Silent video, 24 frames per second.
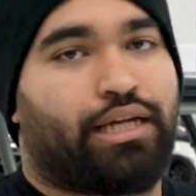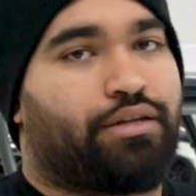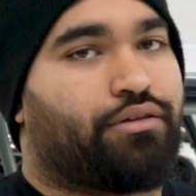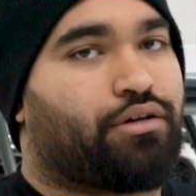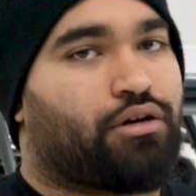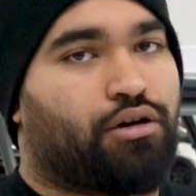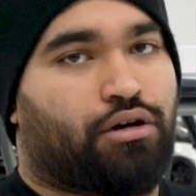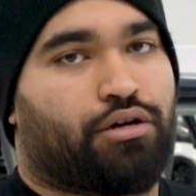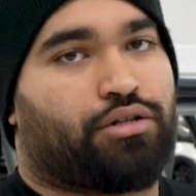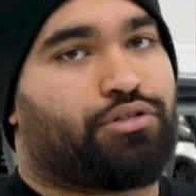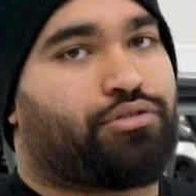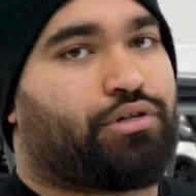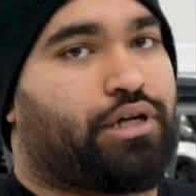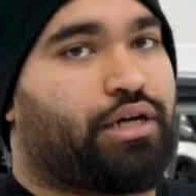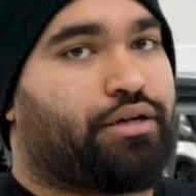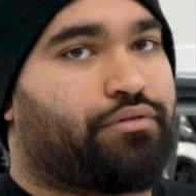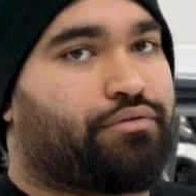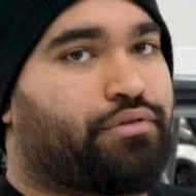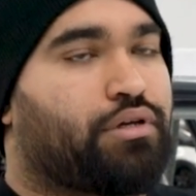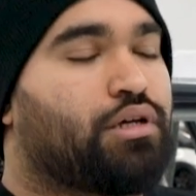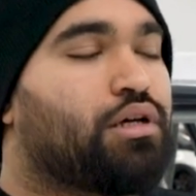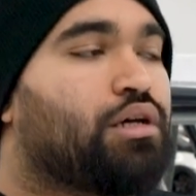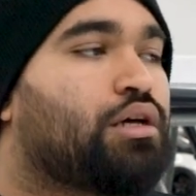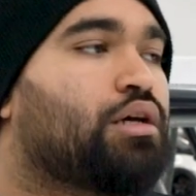get in the car and drive,
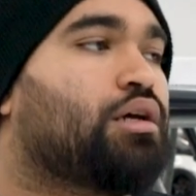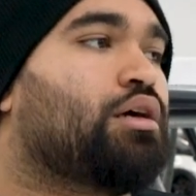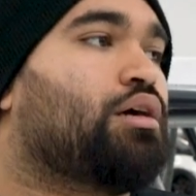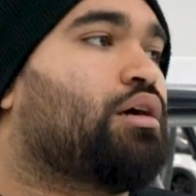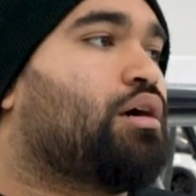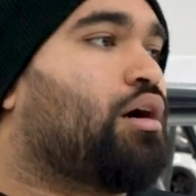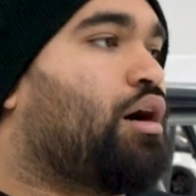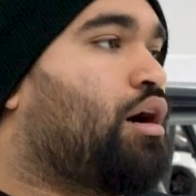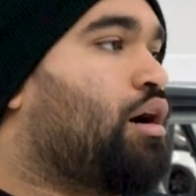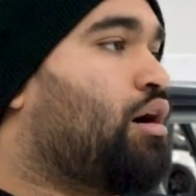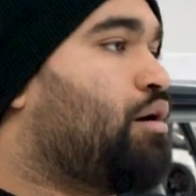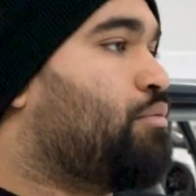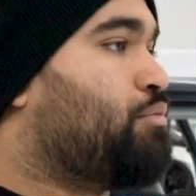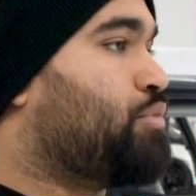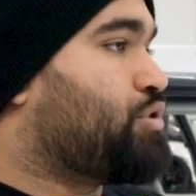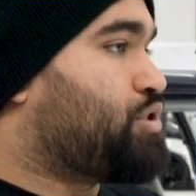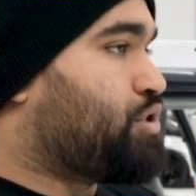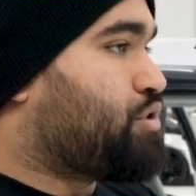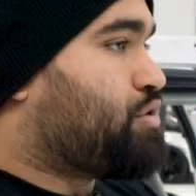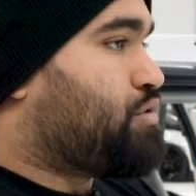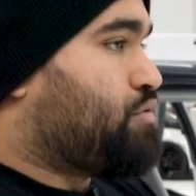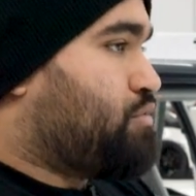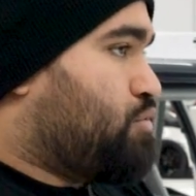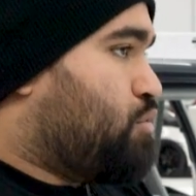um,
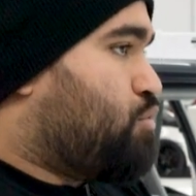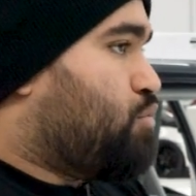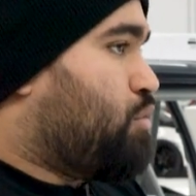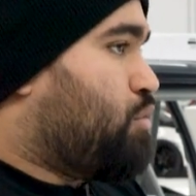which is